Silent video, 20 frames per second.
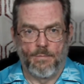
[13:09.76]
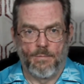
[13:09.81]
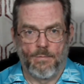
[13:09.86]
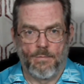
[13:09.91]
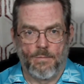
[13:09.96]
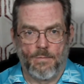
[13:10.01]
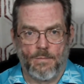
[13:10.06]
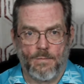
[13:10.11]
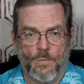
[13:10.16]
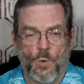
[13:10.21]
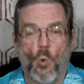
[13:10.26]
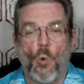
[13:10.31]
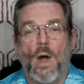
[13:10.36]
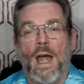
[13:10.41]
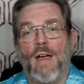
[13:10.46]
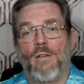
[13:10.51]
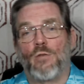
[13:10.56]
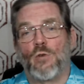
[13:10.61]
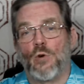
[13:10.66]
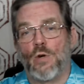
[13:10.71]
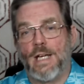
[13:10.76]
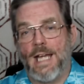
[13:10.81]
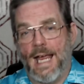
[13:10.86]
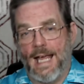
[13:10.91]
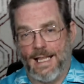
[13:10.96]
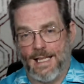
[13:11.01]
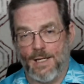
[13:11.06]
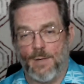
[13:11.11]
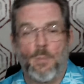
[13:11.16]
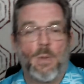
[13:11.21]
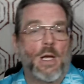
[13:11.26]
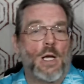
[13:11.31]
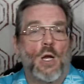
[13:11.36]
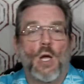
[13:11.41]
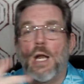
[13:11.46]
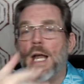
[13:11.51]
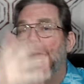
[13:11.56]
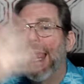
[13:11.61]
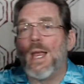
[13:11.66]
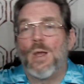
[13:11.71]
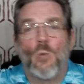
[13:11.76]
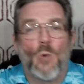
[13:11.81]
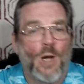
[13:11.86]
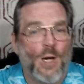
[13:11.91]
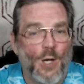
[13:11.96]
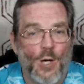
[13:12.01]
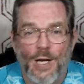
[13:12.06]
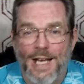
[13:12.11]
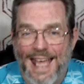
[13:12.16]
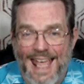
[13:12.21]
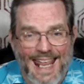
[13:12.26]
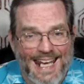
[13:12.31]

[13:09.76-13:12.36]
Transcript: or after death, depending on how you want to look at it.